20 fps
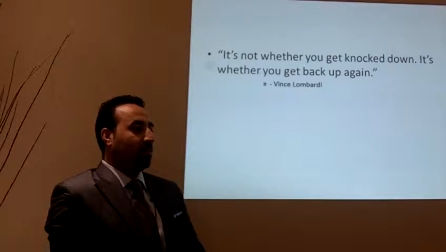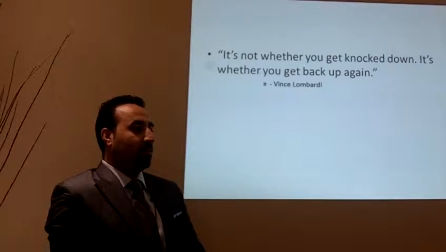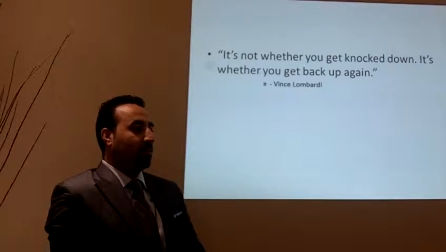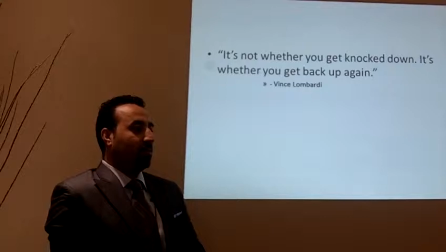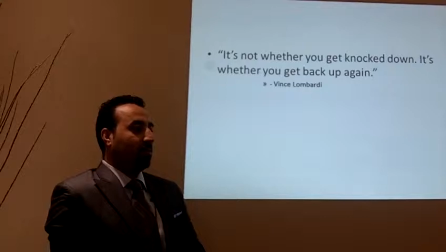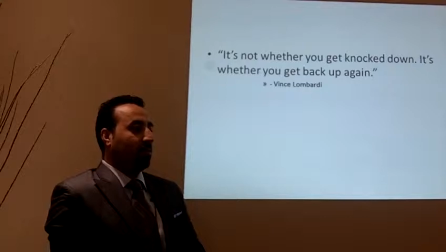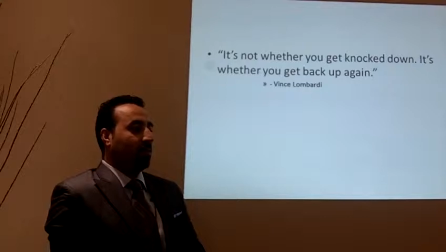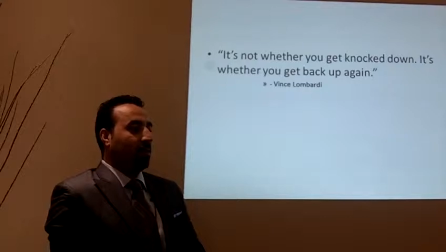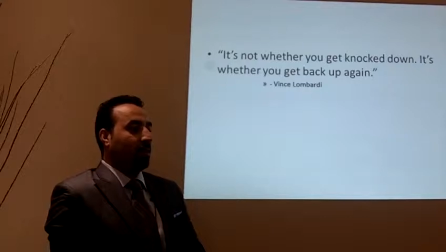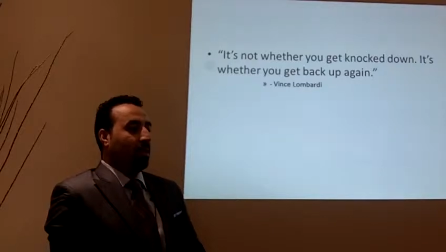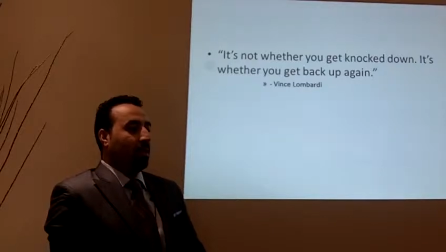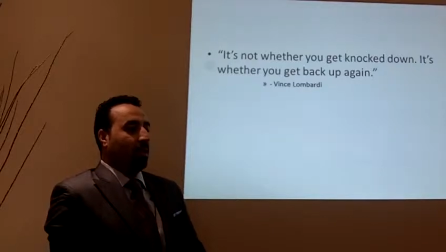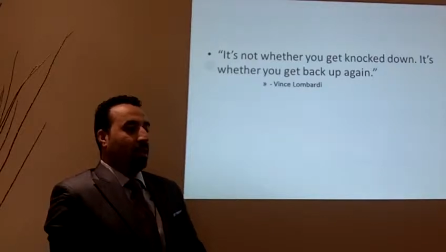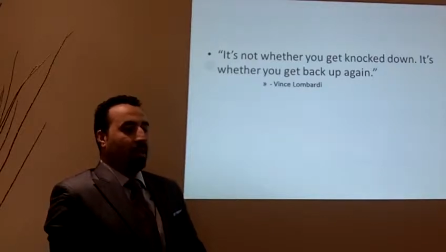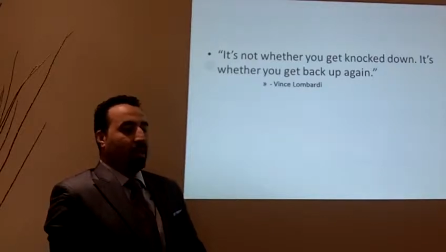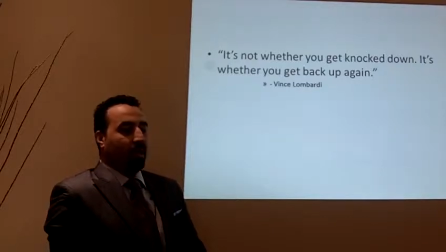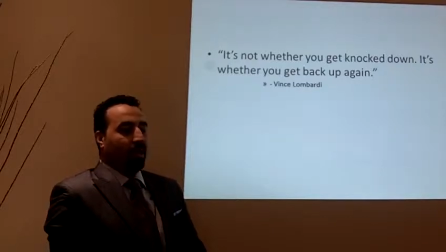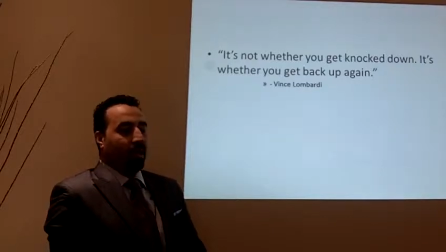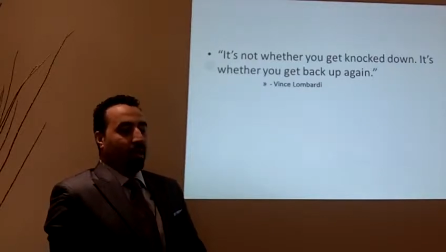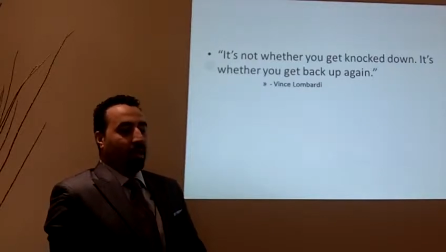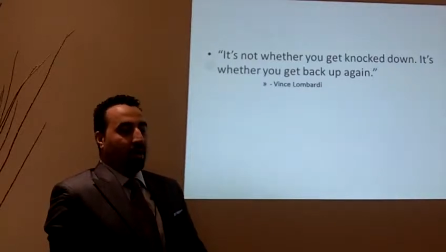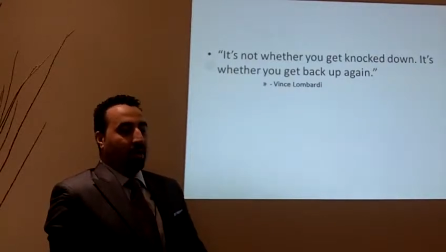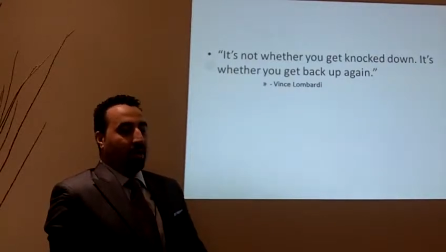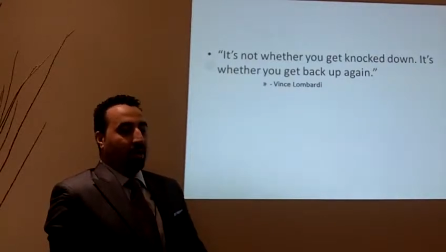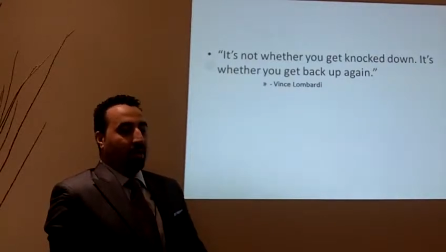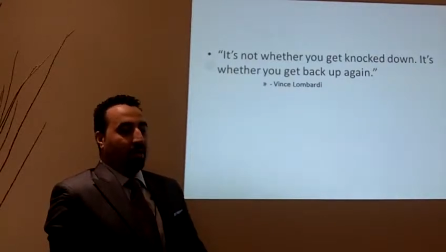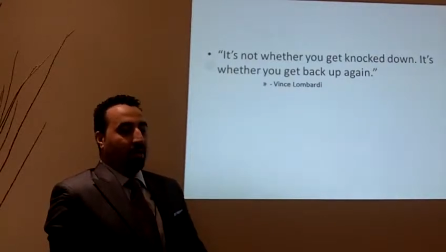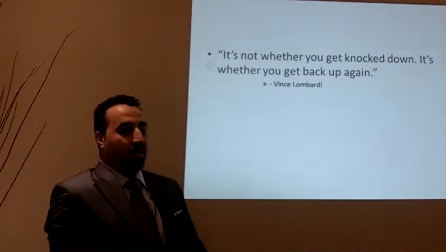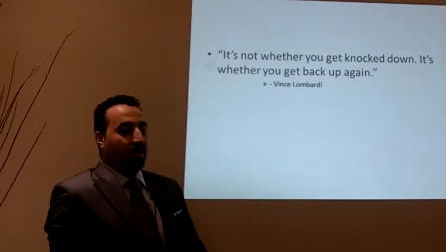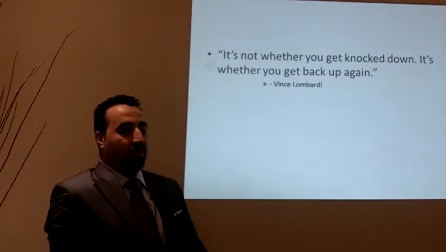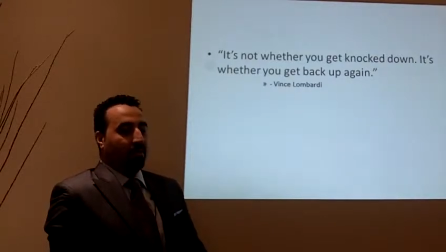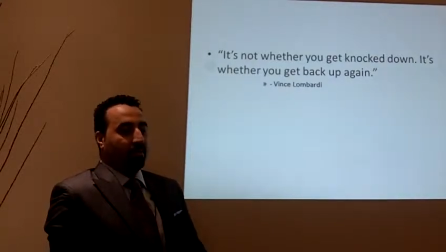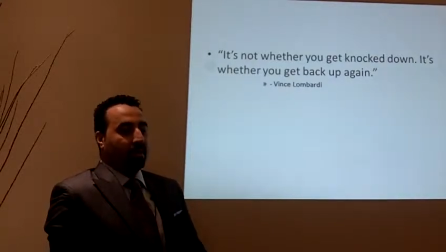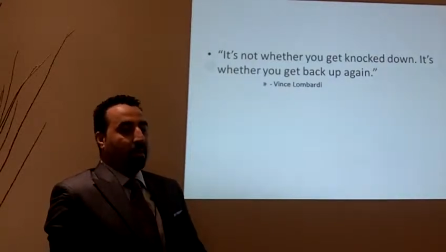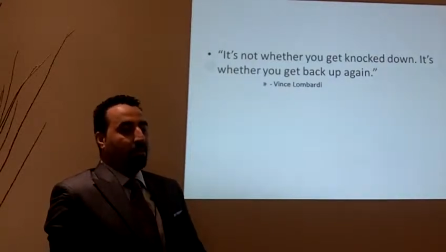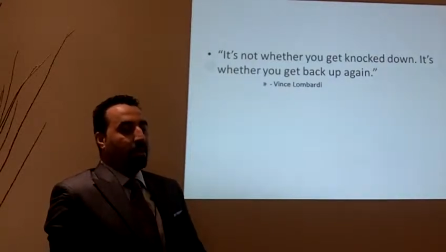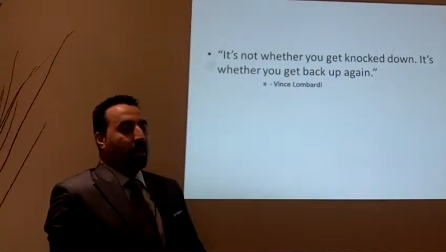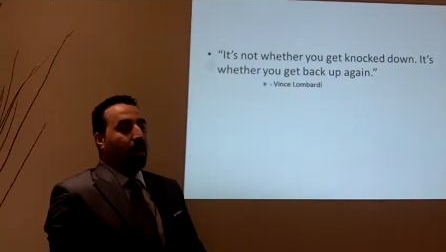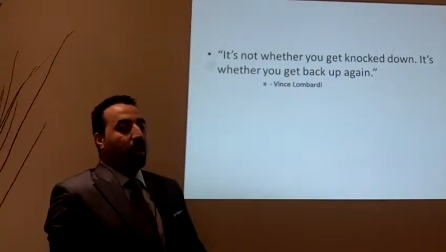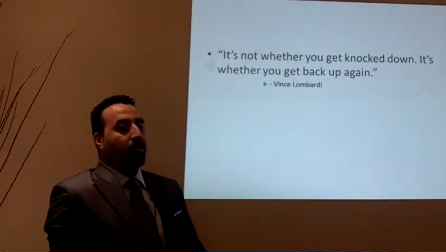So uh,
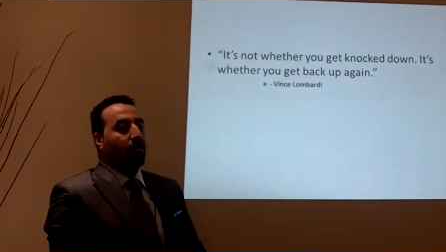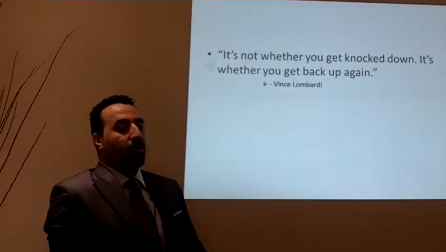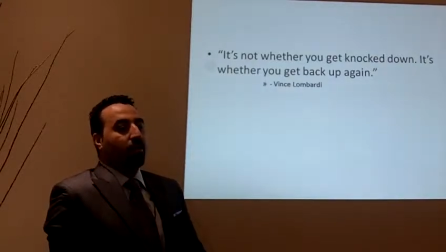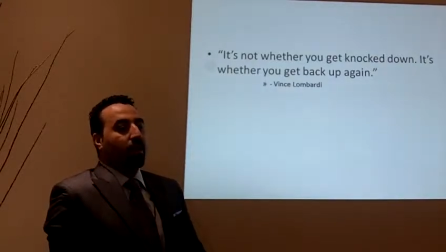somehow